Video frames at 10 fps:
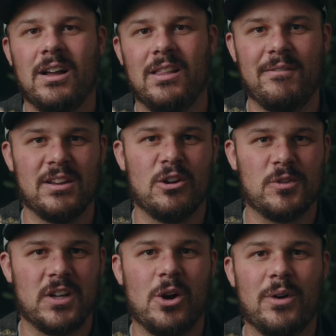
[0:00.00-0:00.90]
11
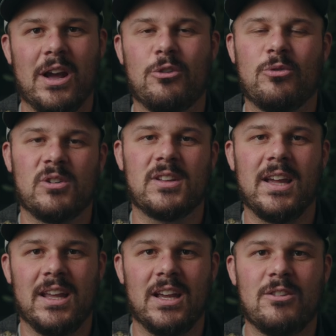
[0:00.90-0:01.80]
years ago when I was first
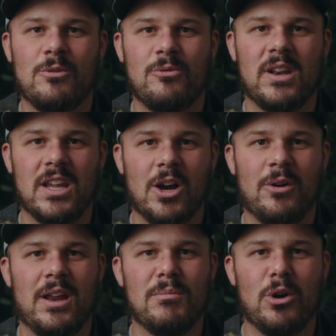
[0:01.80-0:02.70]
getting into
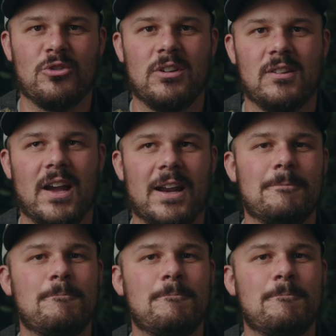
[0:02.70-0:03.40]
video and motion design.